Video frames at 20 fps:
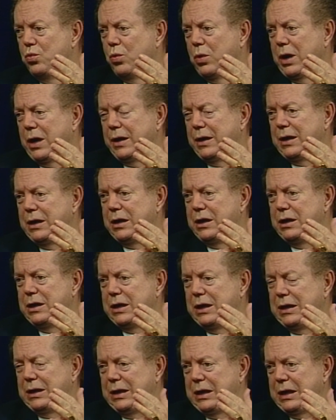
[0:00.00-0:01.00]
You wanted it,
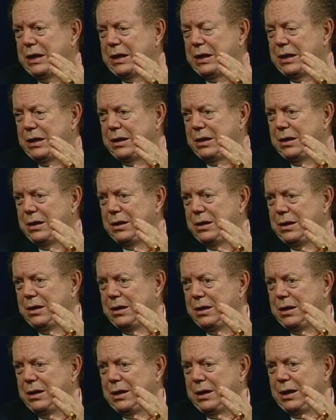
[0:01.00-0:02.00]
you didn't get it.
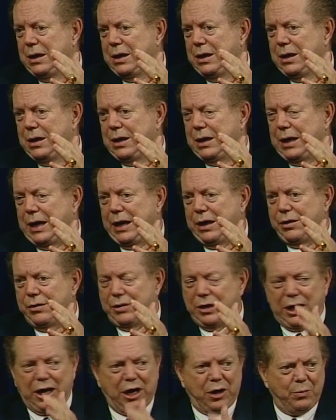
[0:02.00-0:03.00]
I
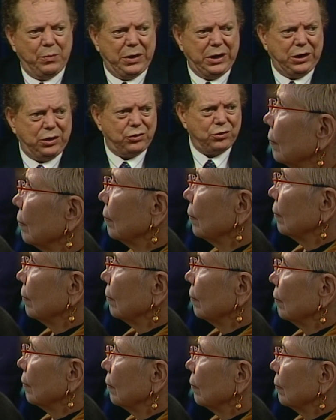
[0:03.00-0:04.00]
don't know how many
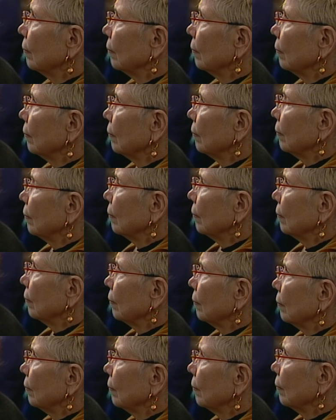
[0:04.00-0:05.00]
girls that
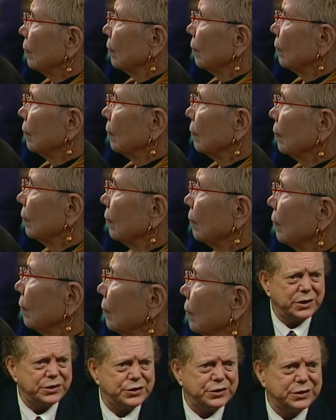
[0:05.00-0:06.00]
I've asked this
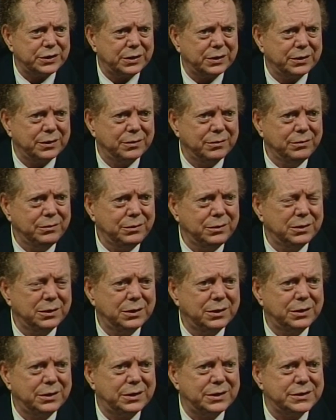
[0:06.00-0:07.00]
question
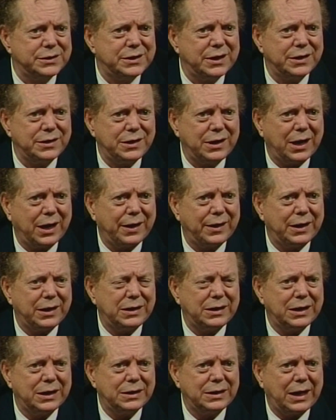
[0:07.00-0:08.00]
that said, yeah,
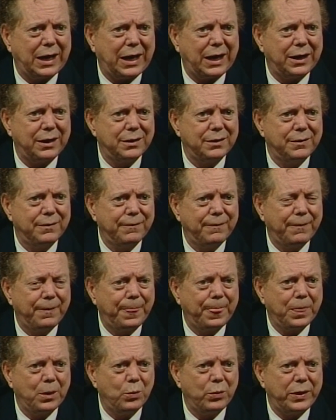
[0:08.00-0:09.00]
they did that.
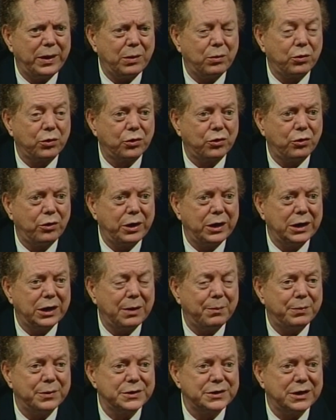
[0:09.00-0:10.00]
When they were
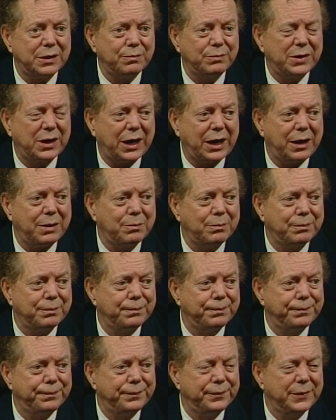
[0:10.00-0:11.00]
growing up at some
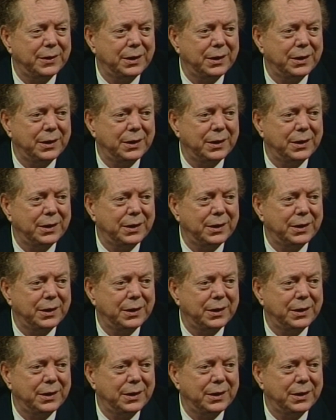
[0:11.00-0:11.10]
time,